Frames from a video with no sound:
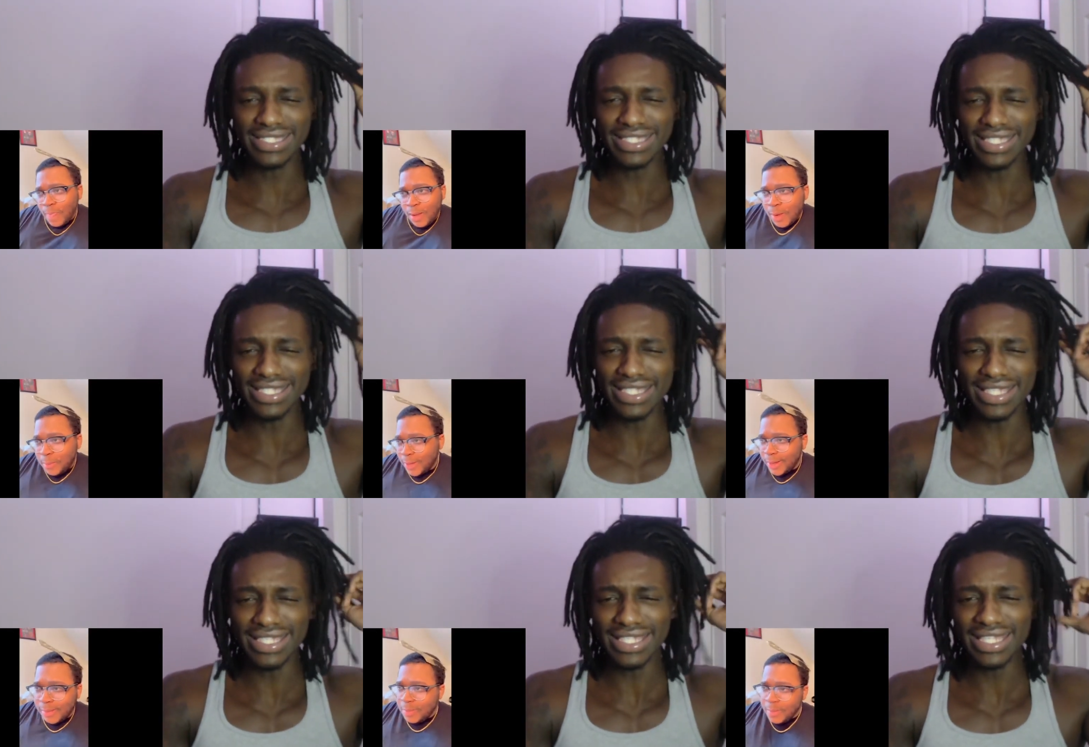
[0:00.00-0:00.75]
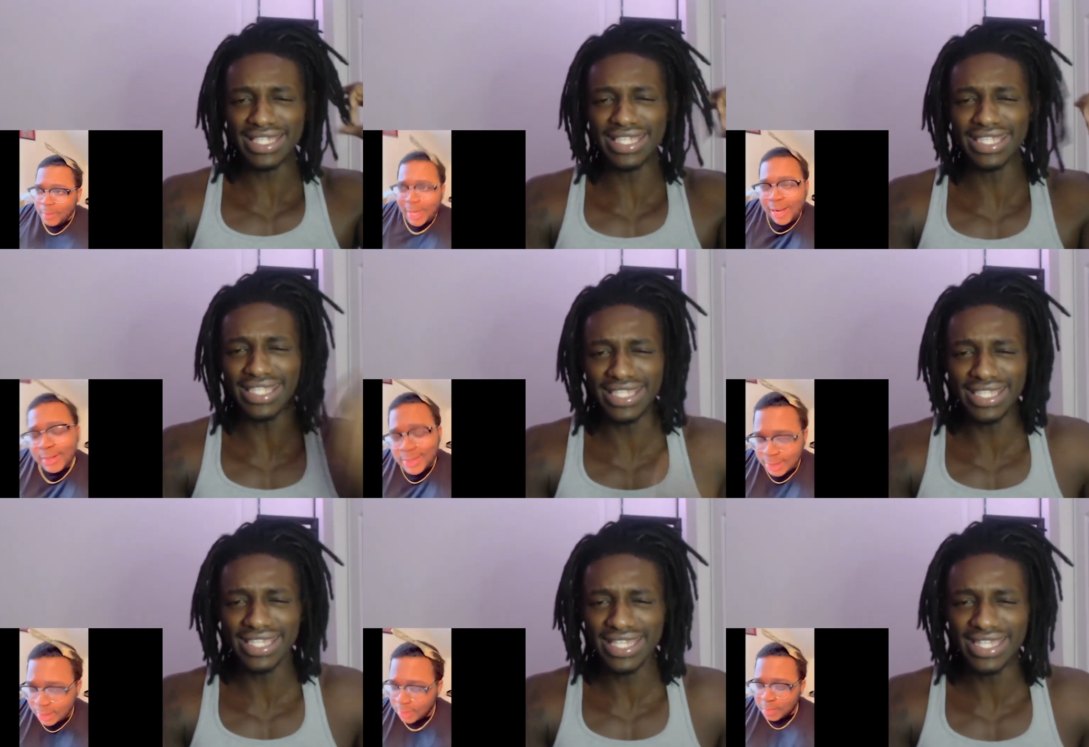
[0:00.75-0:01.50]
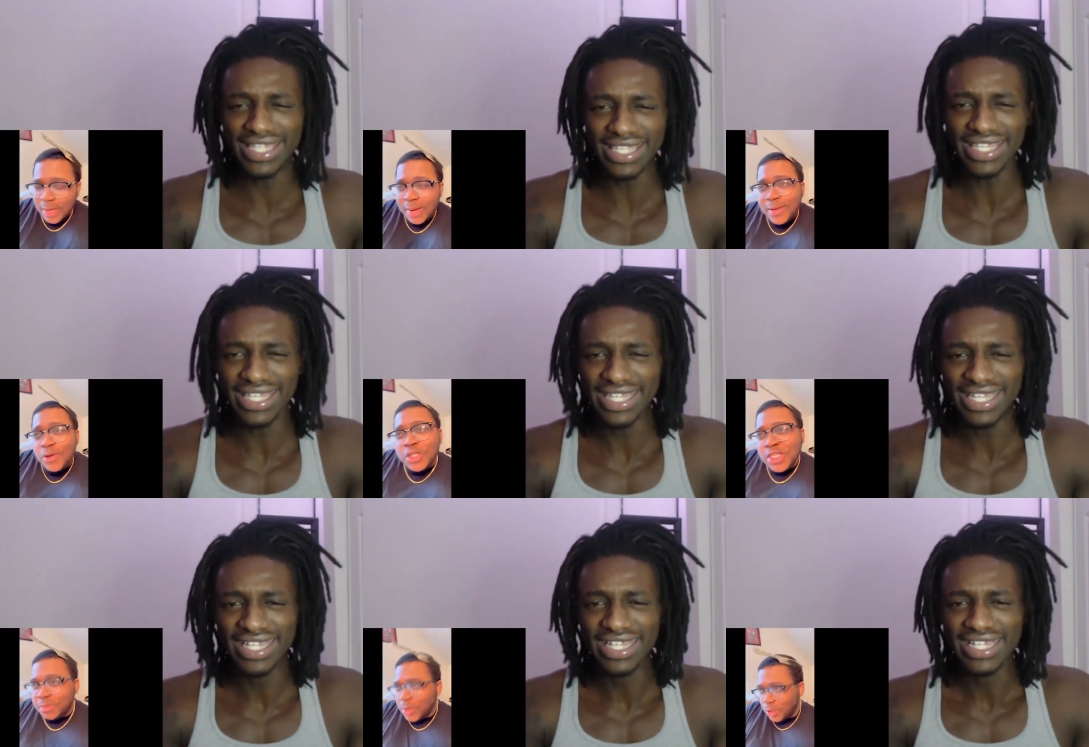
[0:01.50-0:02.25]
Speaker 1: Young man. Like, listen, maybe you
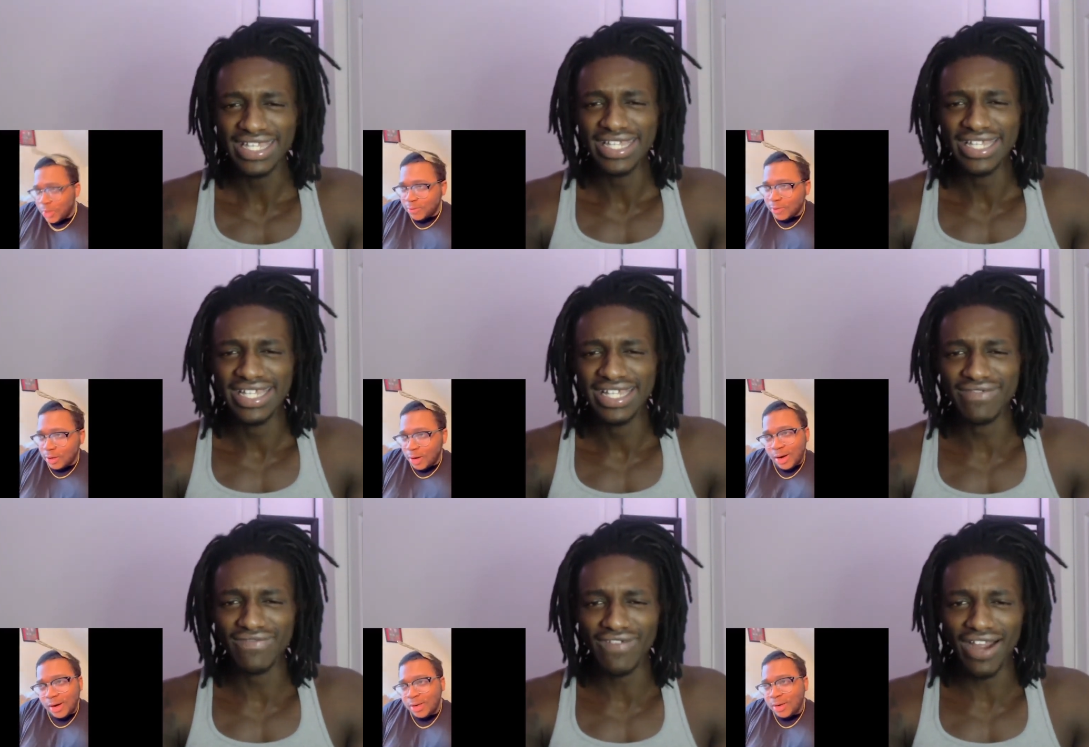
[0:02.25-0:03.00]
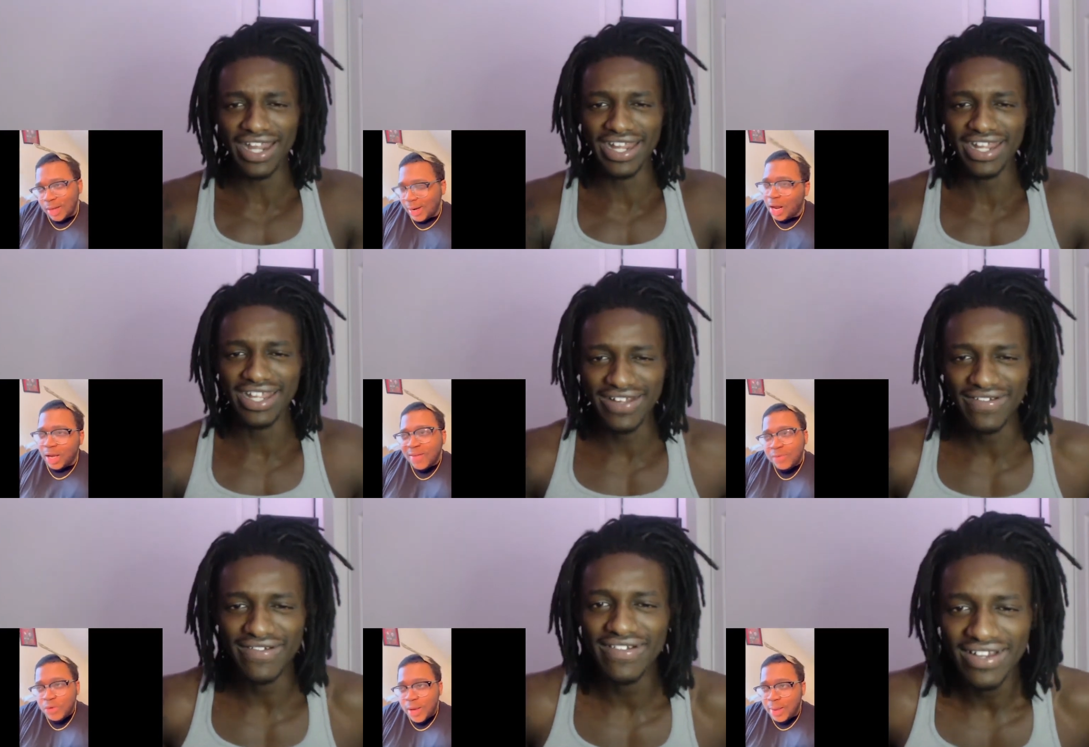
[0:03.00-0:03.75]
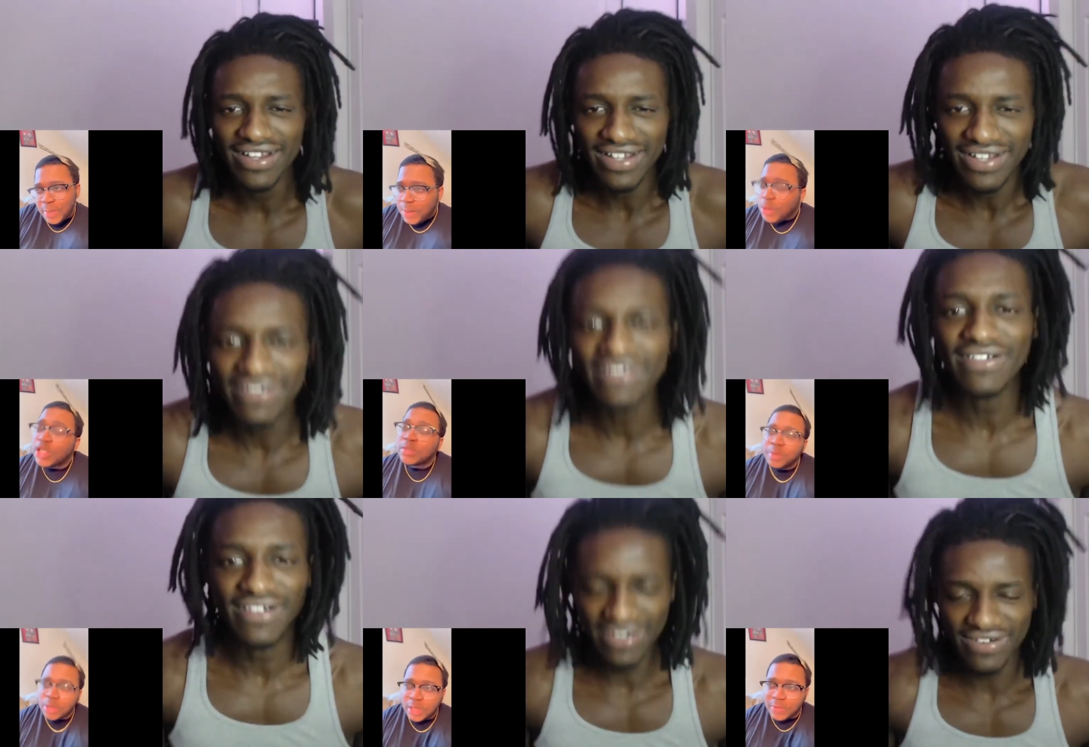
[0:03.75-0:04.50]
just built different. All right? right like, I'll give you that. Maybe you
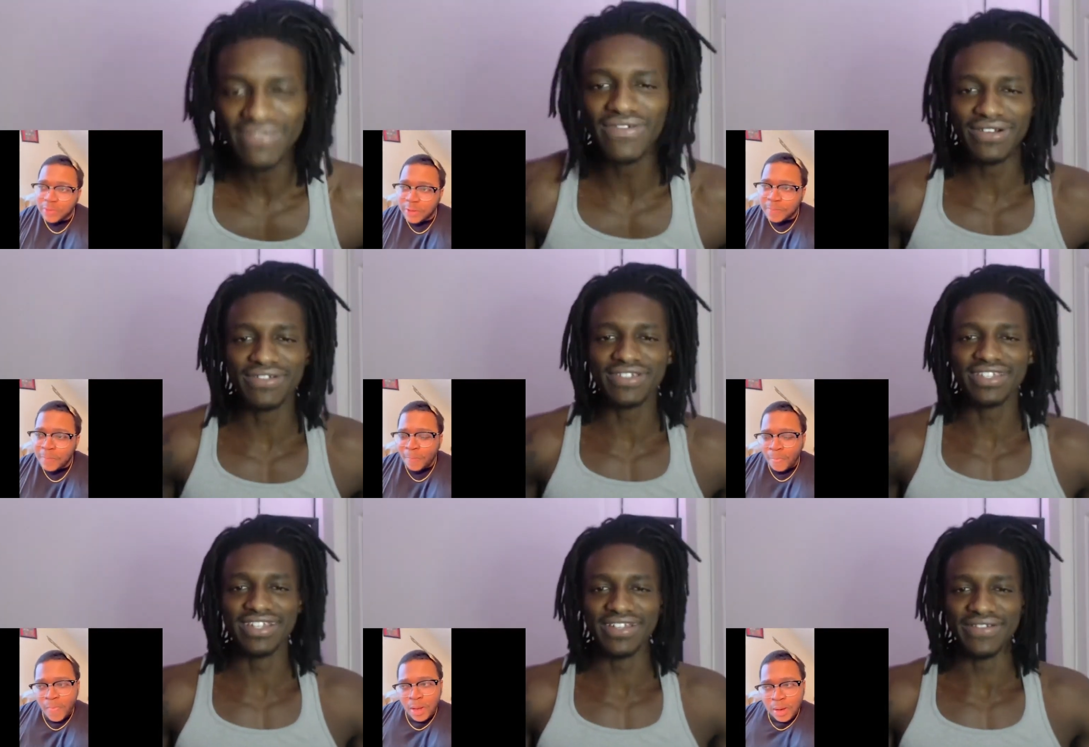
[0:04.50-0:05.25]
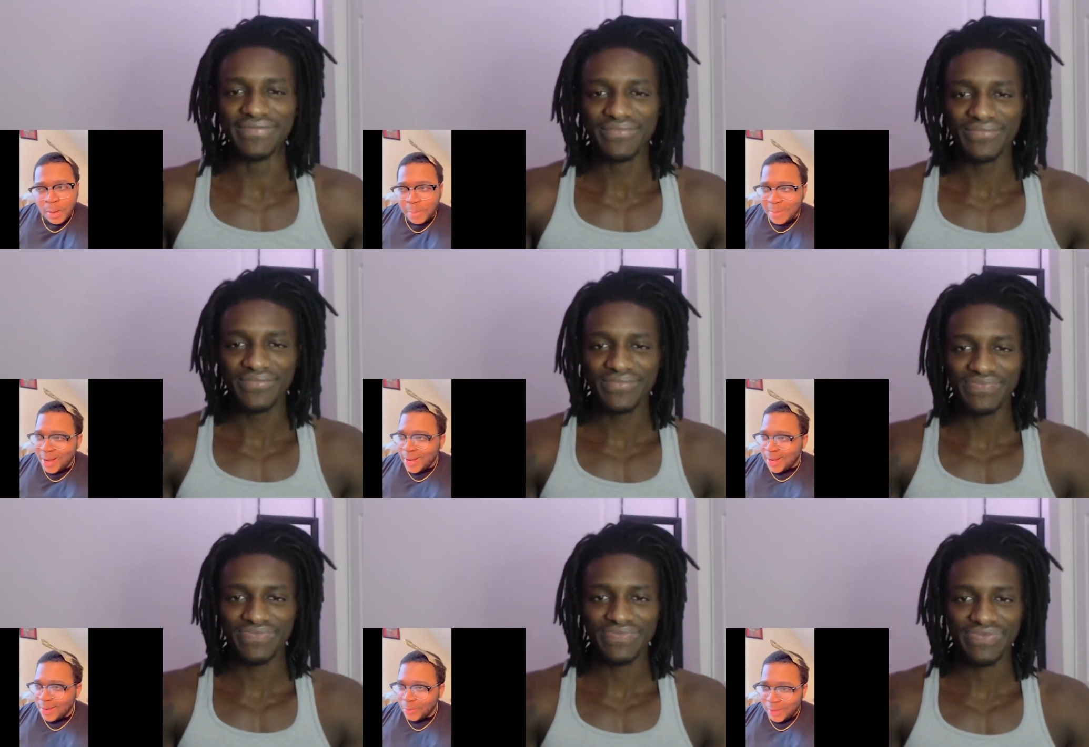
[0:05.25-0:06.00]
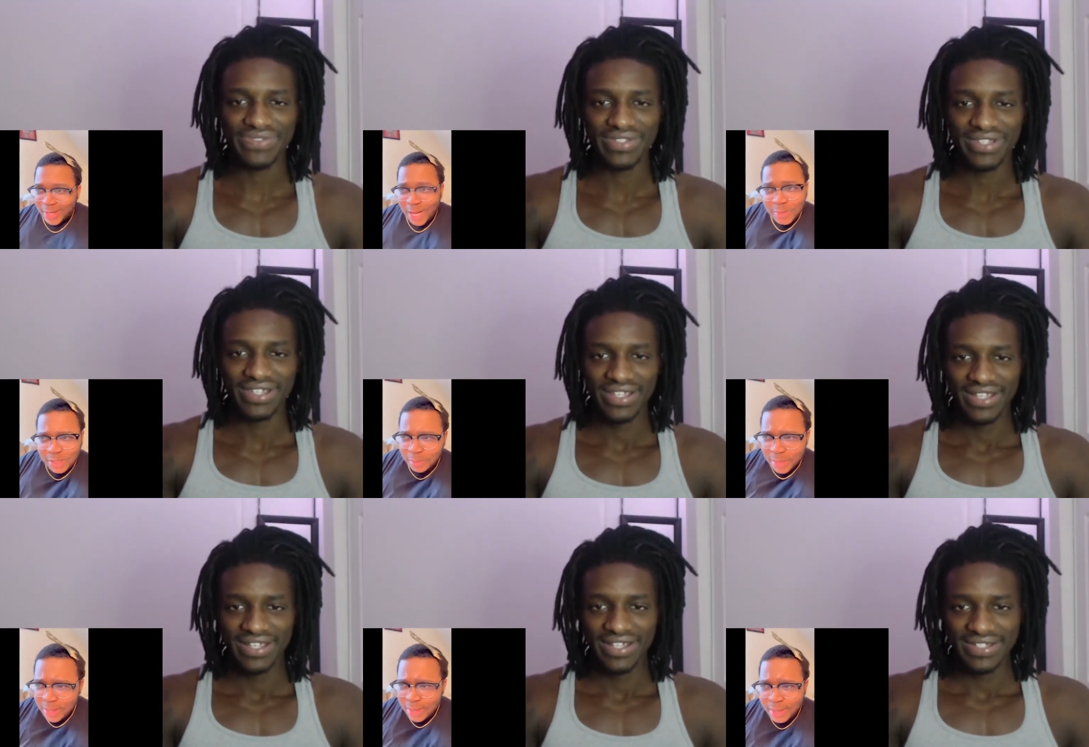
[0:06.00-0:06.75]
just built different. What is it? Like, when it comes to
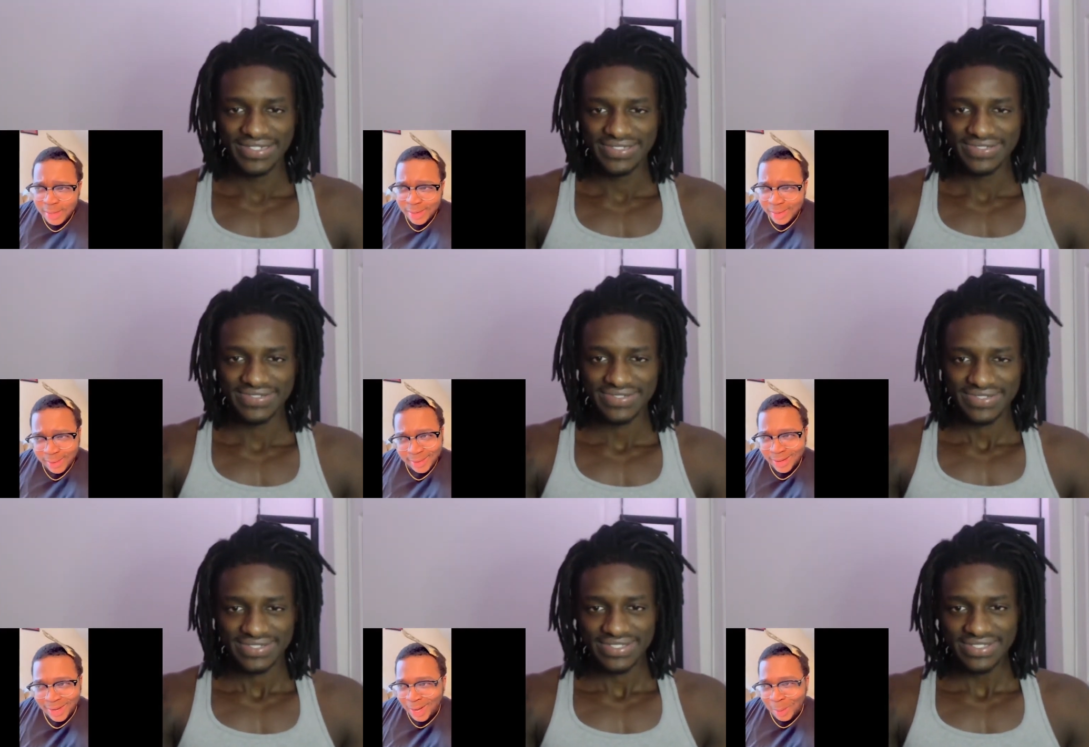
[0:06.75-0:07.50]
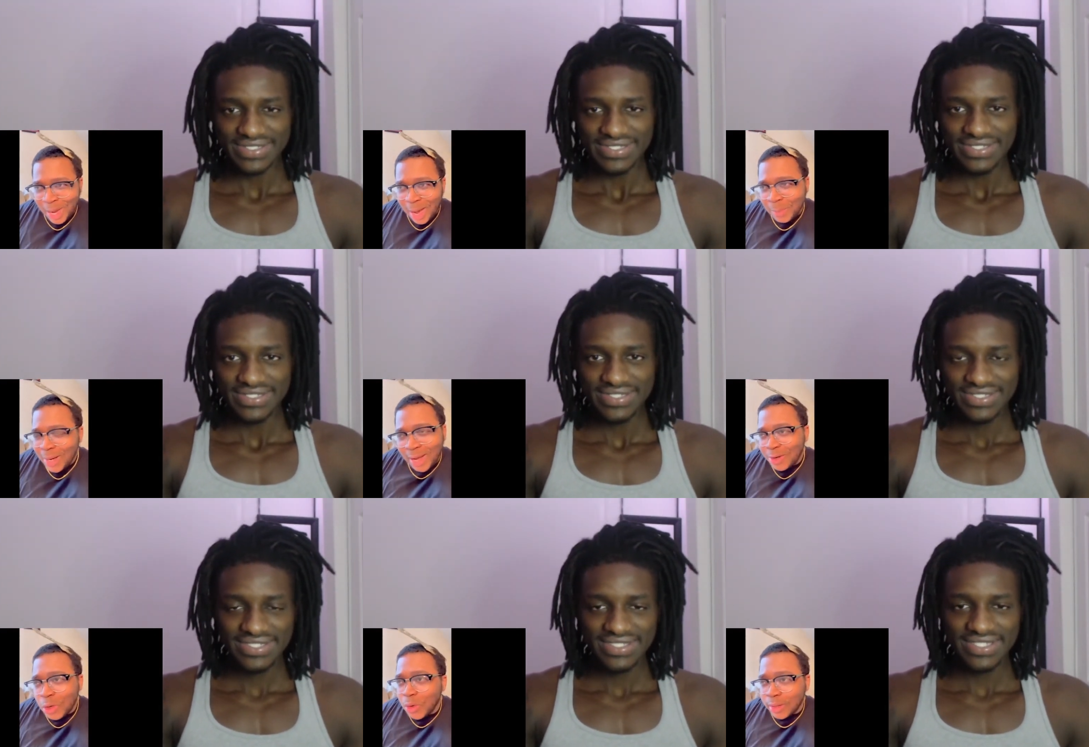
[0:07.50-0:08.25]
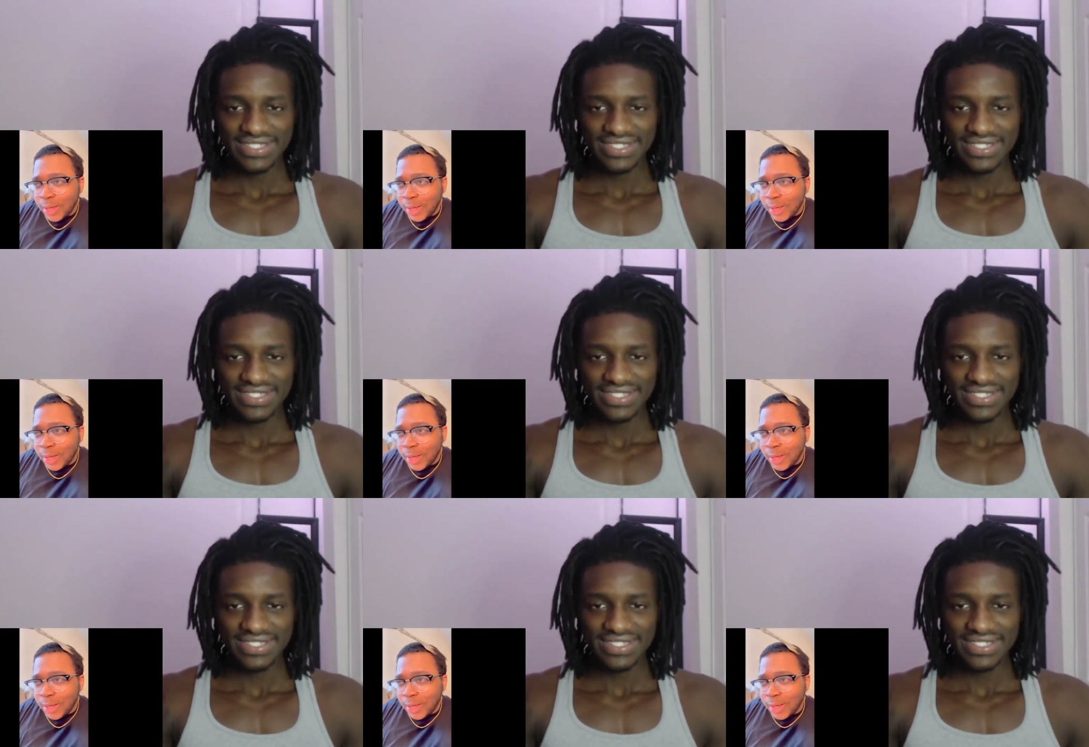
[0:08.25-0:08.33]
me, I, am not doing